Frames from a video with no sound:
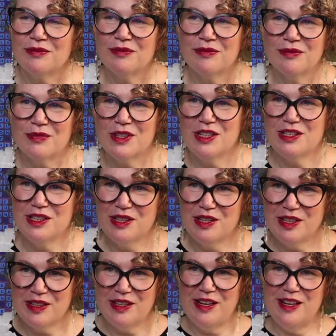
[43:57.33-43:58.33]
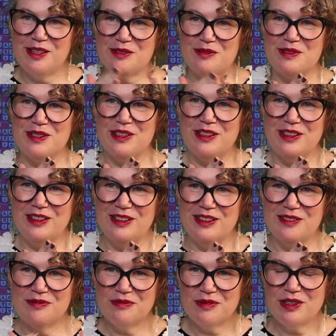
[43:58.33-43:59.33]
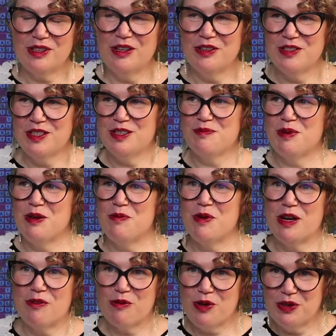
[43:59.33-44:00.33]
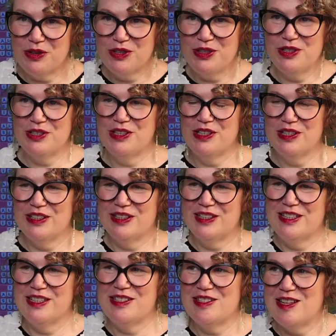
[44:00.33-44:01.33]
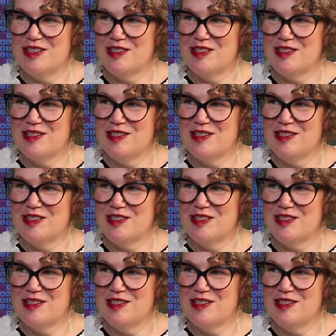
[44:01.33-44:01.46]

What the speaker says: Because I think the legs were closing to be a wink rather than his legs